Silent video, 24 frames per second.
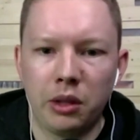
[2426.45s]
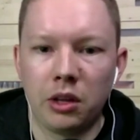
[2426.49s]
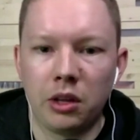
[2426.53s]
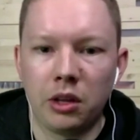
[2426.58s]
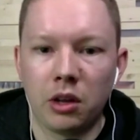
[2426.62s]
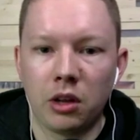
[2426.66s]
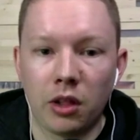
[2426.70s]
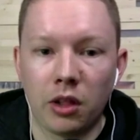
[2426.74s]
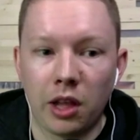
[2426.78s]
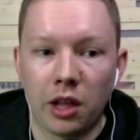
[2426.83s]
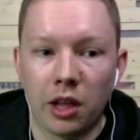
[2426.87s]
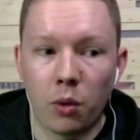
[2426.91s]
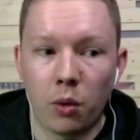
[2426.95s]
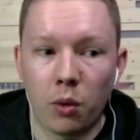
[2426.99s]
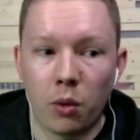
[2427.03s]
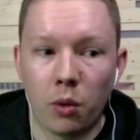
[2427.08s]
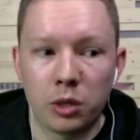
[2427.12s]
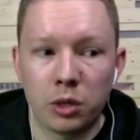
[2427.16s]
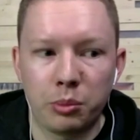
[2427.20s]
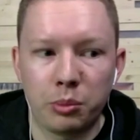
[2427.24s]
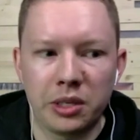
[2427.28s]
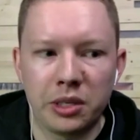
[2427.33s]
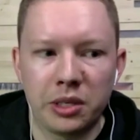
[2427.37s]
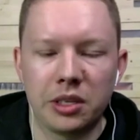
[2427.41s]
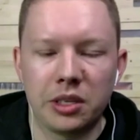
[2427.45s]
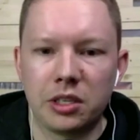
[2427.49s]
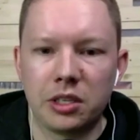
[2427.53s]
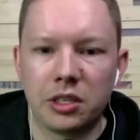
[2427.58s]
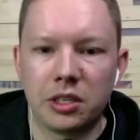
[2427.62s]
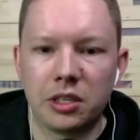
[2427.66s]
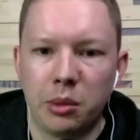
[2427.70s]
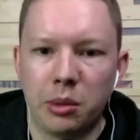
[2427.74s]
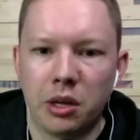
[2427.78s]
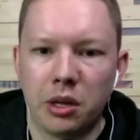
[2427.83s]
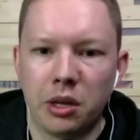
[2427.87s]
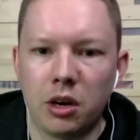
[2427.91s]
online course business to
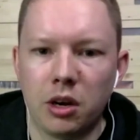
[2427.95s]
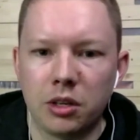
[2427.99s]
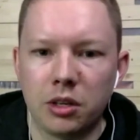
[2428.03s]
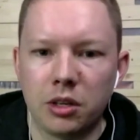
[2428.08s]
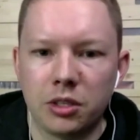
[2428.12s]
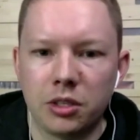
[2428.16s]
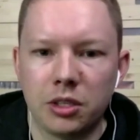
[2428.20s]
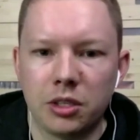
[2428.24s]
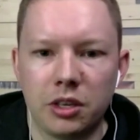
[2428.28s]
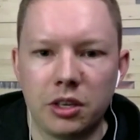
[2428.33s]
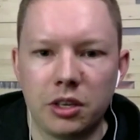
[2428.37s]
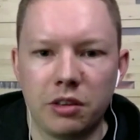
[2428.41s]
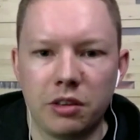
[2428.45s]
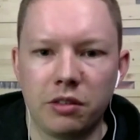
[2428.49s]
be conscious of?